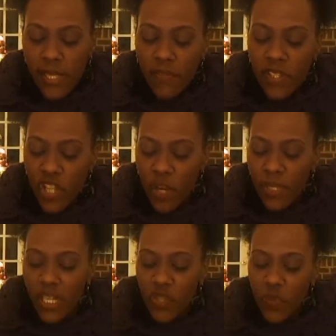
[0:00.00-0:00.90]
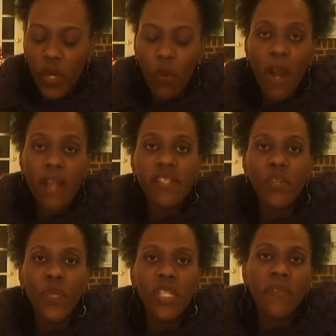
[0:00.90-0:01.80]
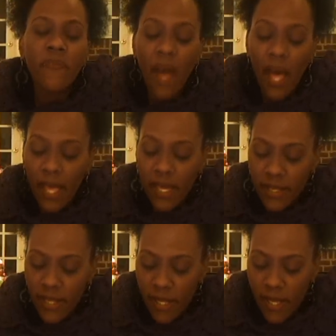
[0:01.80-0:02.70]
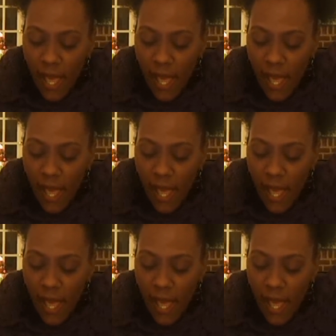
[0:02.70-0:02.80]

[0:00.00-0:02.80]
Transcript: Self-determination requires that we define